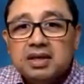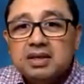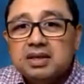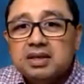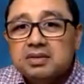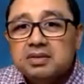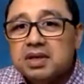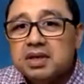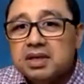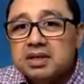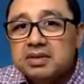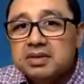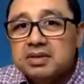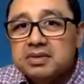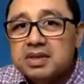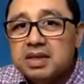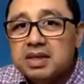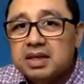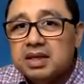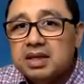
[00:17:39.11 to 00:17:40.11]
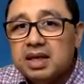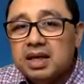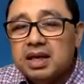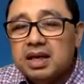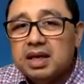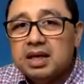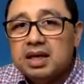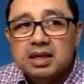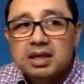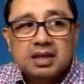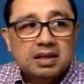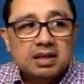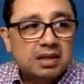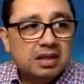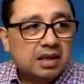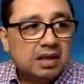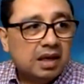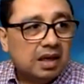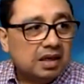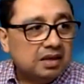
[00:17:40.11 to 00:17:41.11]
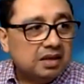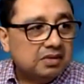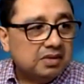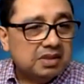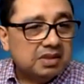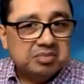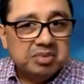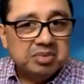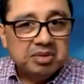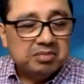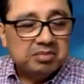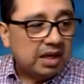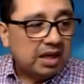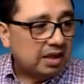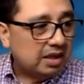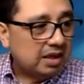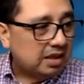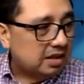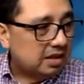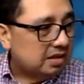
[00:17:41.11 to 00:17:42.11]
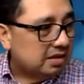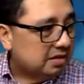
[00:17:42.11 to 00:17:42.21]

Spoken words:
you were using a USB mic.